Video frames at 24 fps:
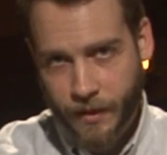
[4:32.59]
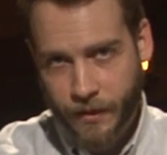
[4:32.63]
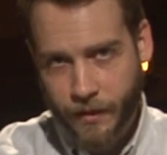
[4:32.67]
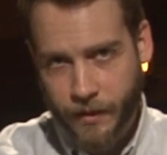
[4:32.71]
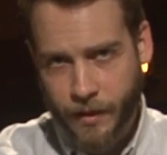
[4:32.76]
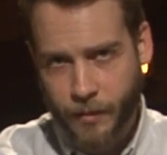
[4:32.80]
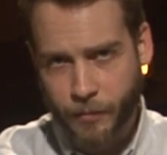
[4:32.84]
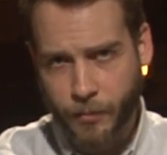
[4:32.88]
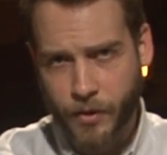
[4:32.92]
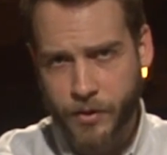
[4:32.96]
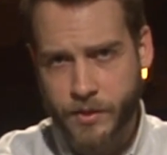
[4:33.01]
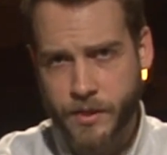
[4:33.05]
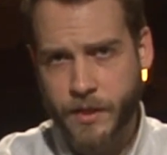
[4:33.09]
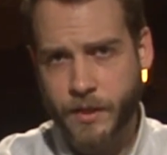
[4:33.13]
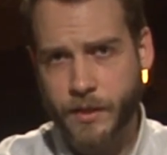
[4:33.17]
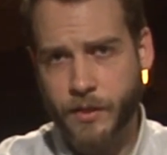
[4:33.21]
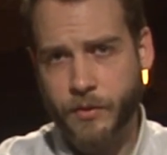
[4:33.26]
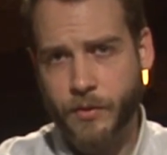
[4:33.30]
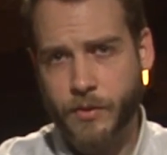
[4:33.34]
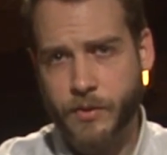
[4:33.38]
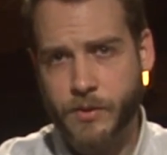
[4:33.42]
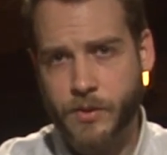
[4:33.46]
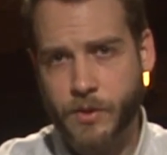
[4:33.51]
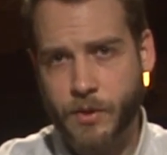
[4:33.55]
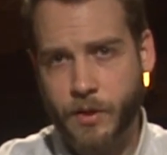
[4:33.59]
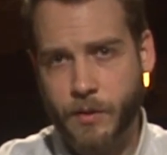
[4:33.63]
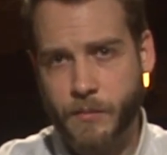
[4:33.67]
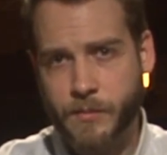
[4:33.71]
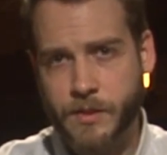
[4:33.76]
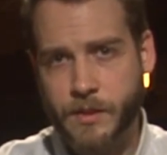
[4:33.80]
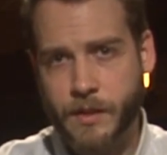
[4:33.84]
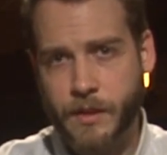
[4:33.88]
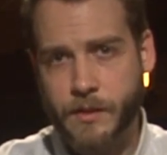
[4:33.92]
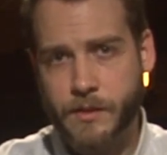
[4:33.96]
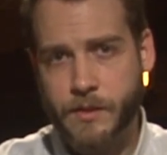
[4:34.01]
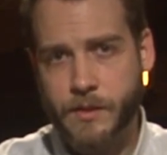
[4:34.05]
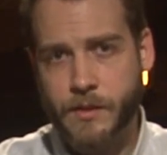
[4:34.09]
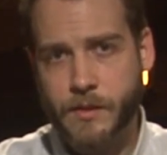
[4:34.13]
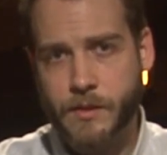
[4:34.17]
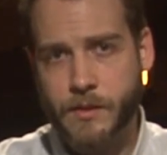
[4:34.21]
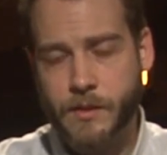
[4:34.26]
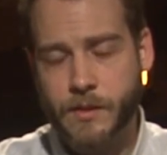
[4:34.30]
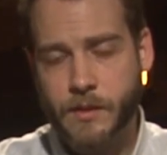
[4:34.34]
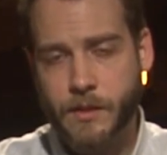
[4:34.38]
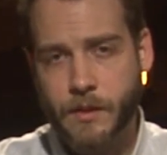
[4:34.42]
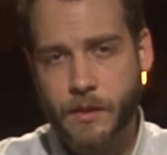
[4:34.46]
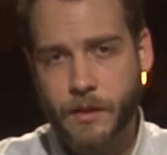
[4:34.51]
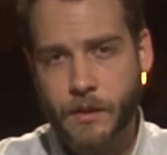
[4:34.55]
in particular
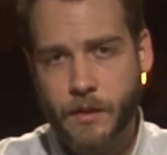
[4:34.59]
circumstances,